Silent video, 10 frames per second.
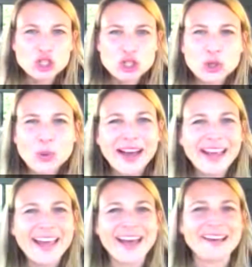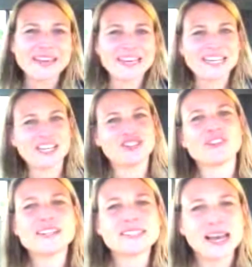Do I have any
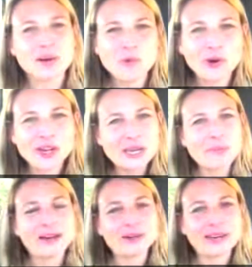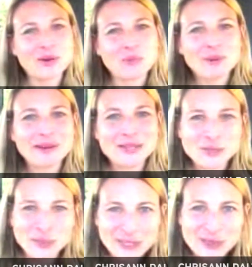injuries I'm worried about? And what am I
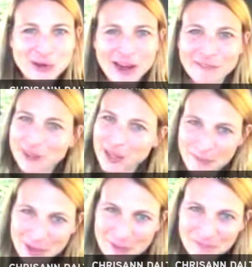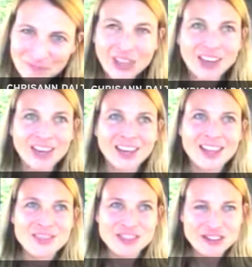doing to overcome them?
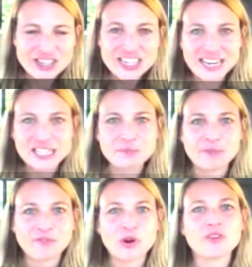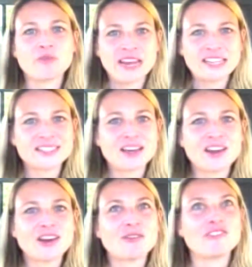30 days before the race,
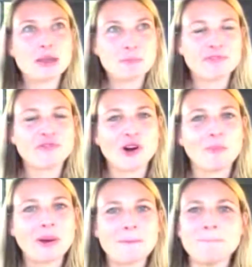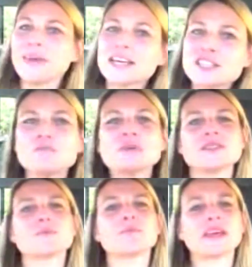right before my biggest,
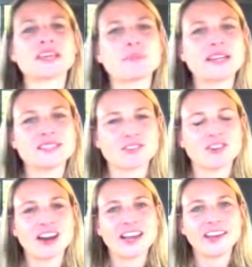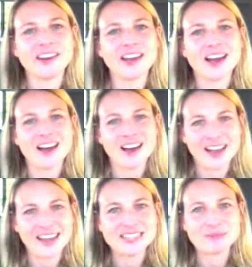biggest bicycle ride,
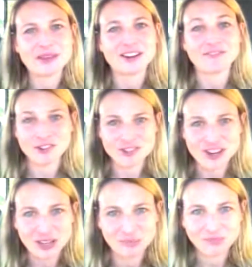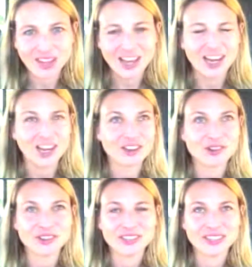I ended up getting runner's knee. I
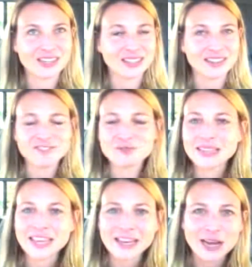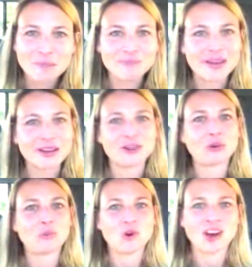couldn't lift my leg up, I
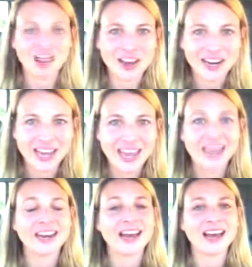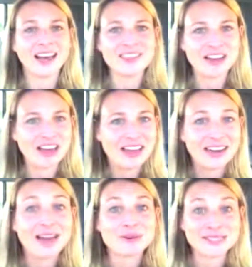couldn't walk on it, and I thought
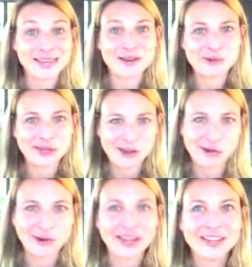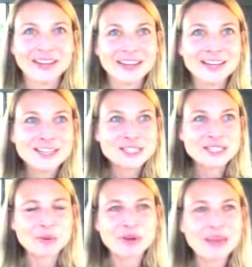I was not going to Kona.
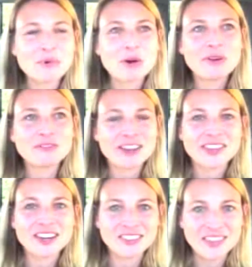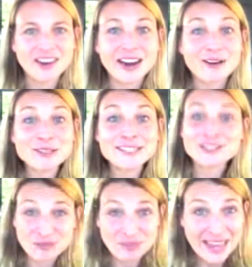So, in that moment, right then and there, I was
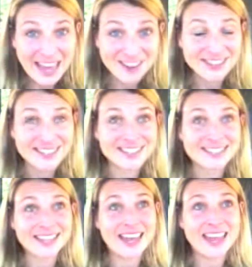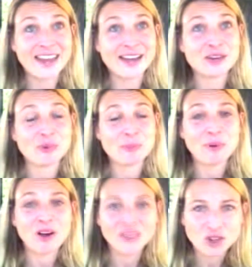extremely anxious. And when
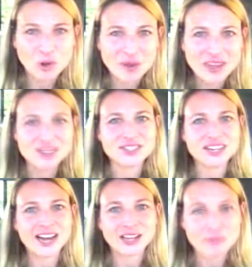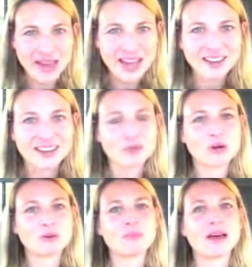Paula told me to dial it back, and
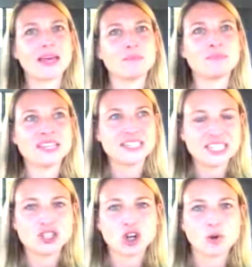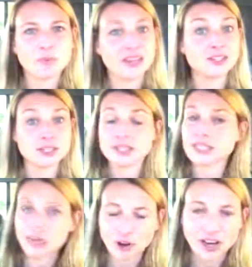when my PT told me to
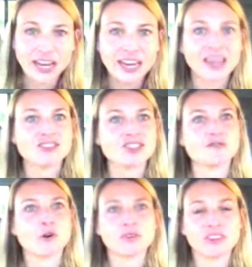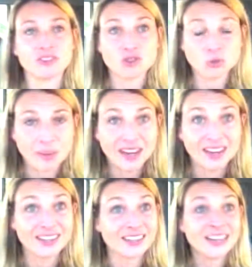stop running and just focus on the
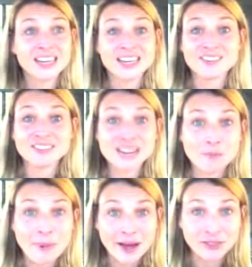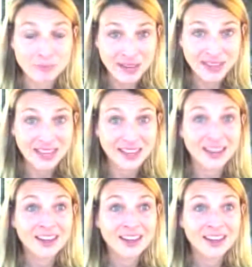swimming and even dial back the biking,